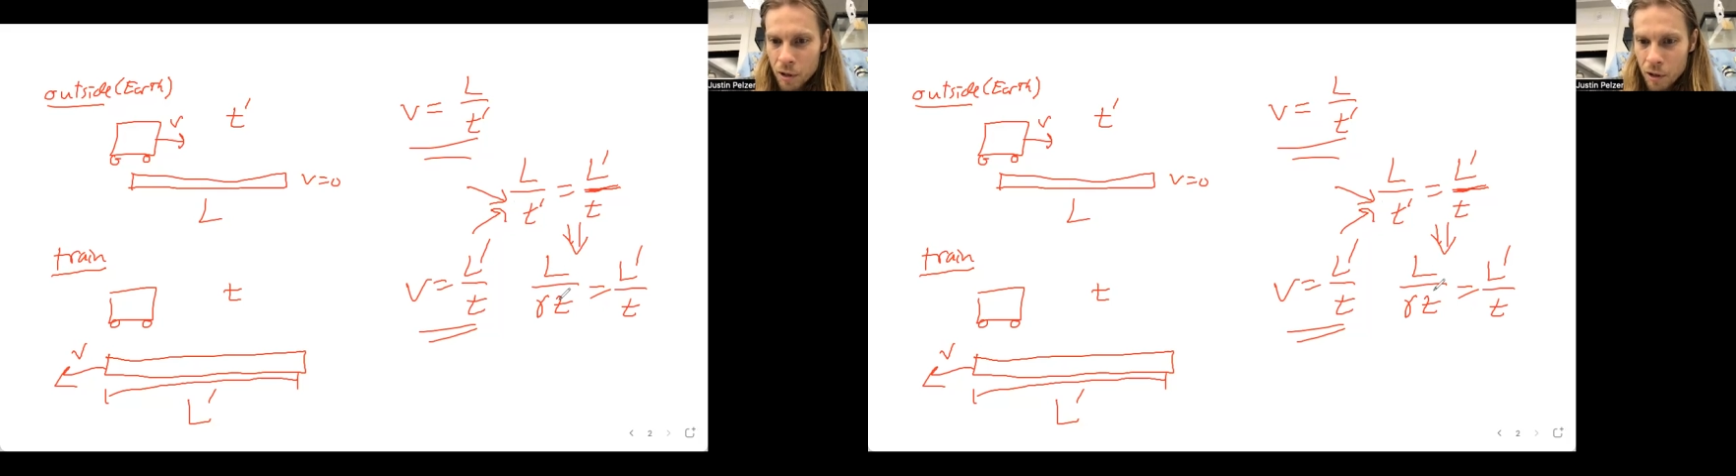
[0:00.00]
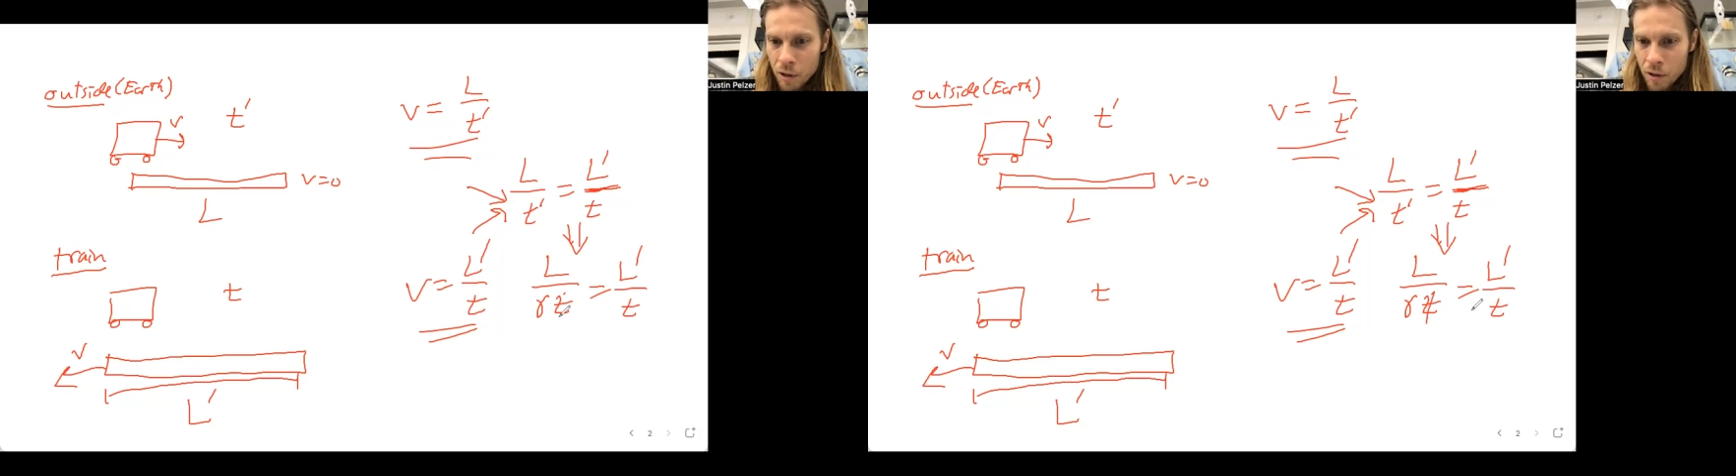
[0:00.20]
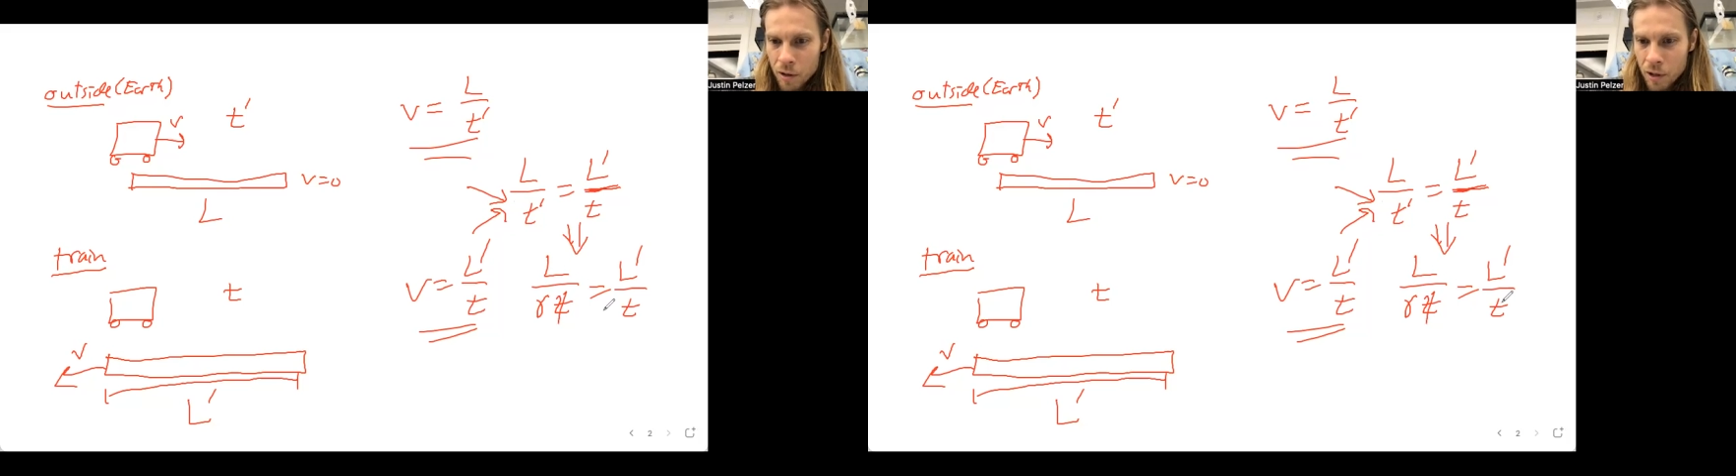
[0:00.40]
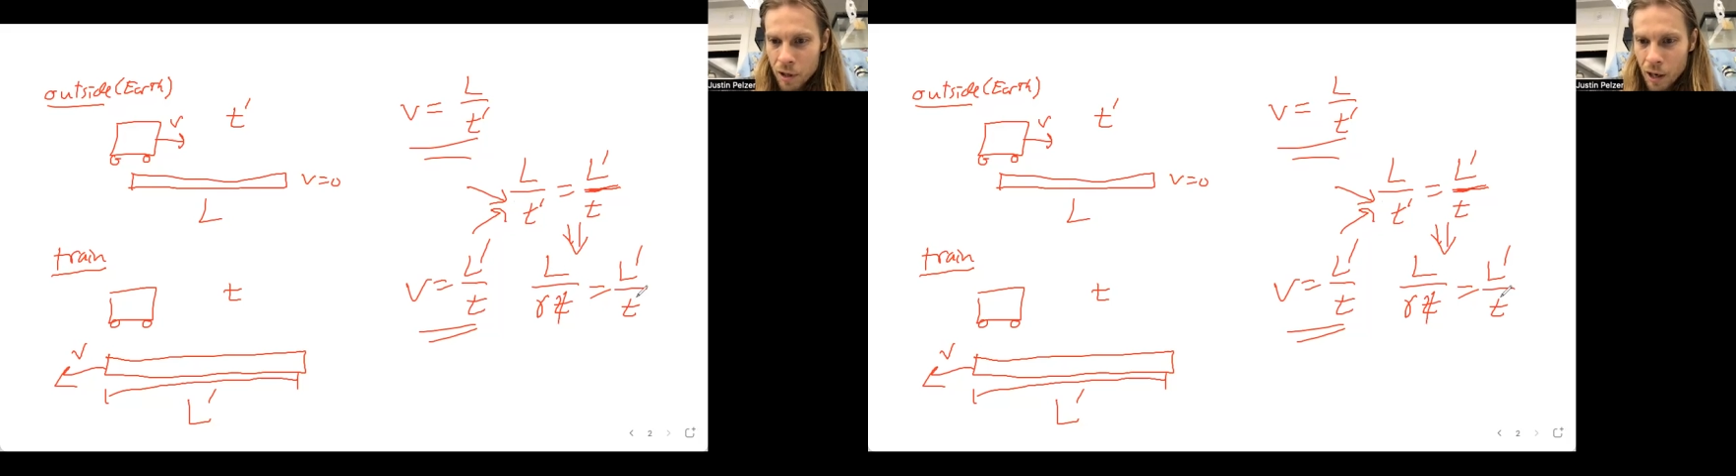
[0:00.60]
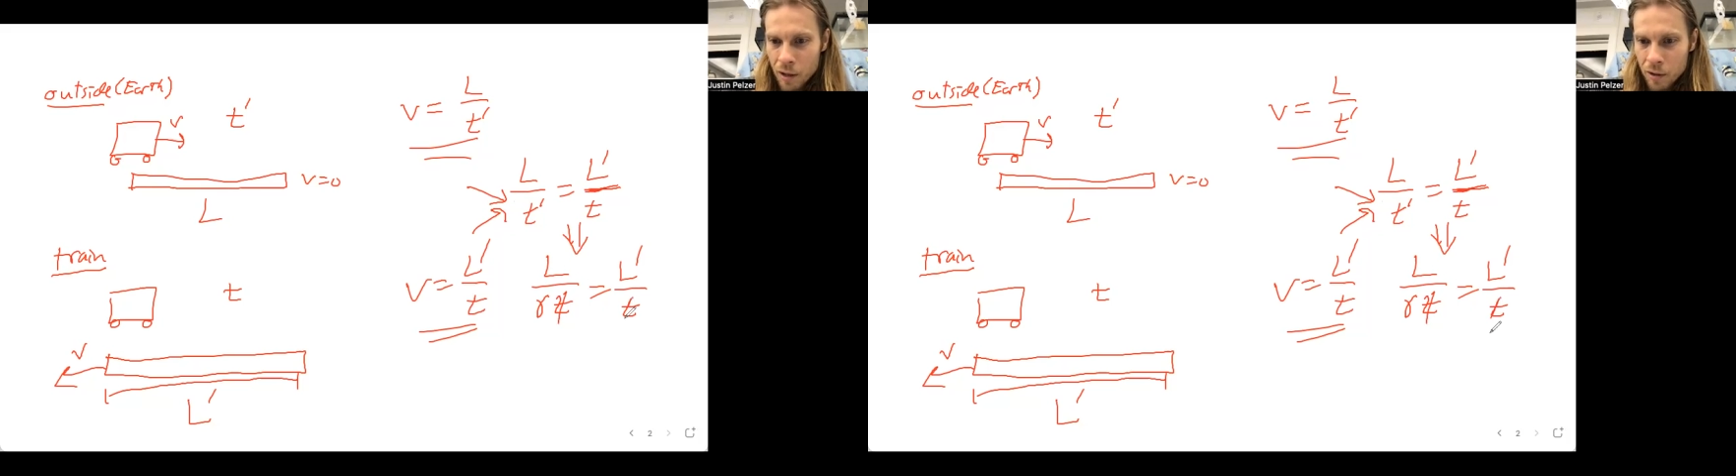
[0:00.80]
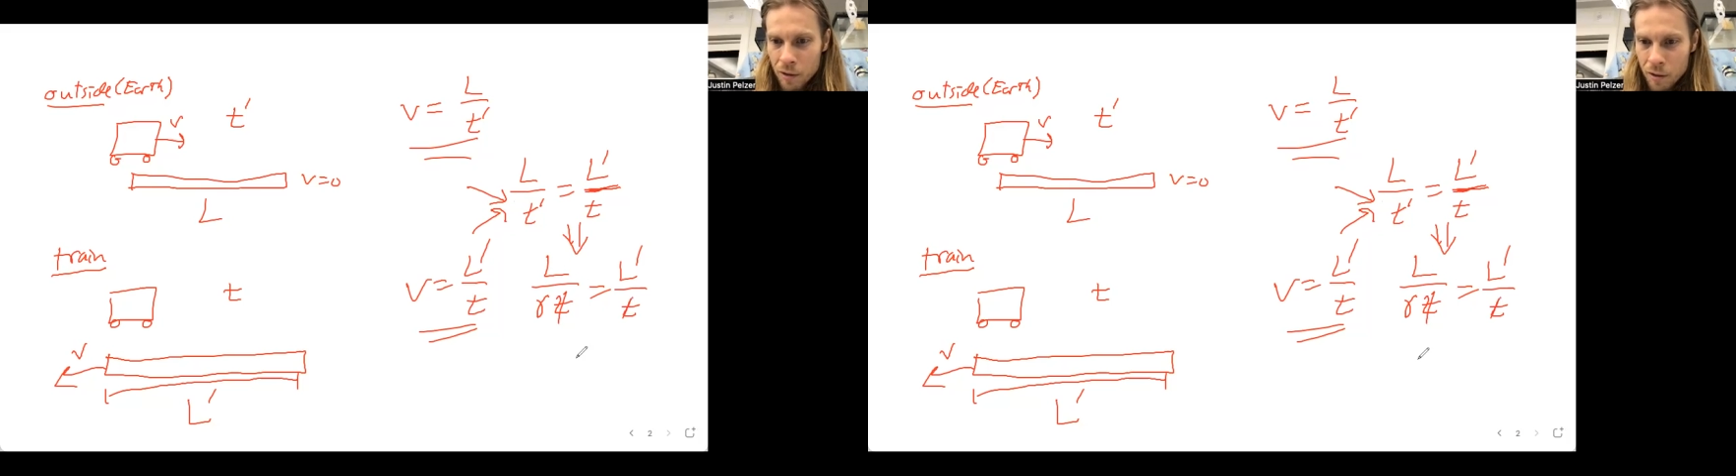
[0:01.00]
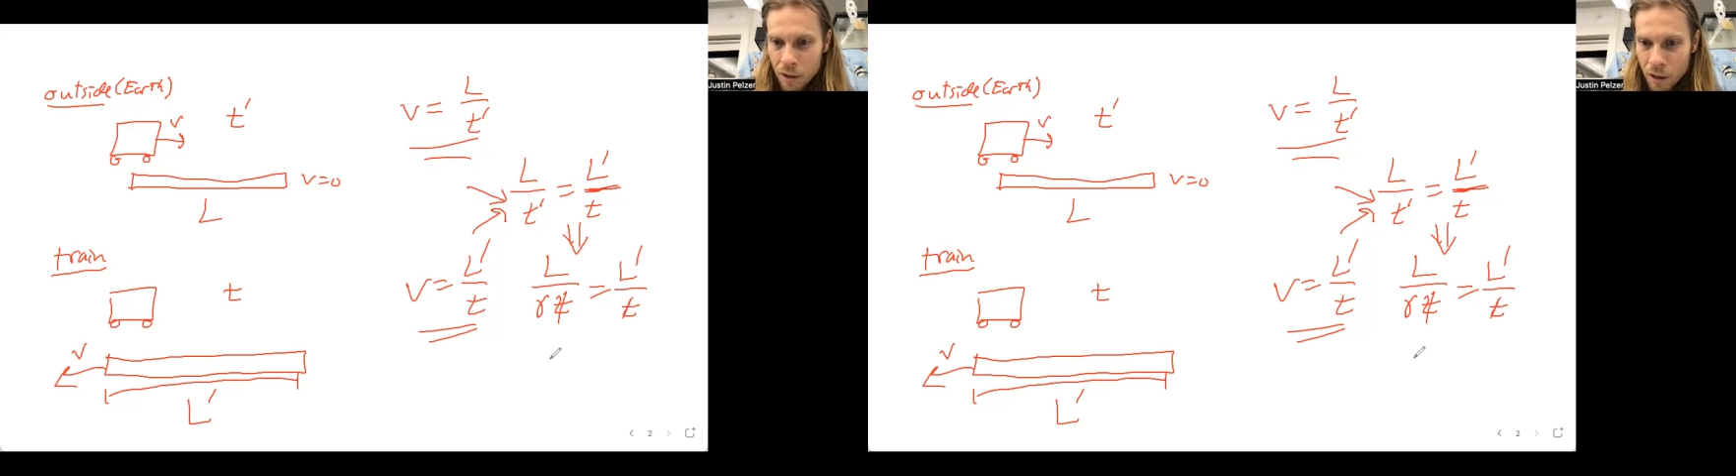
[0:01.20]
And look, the t cancels,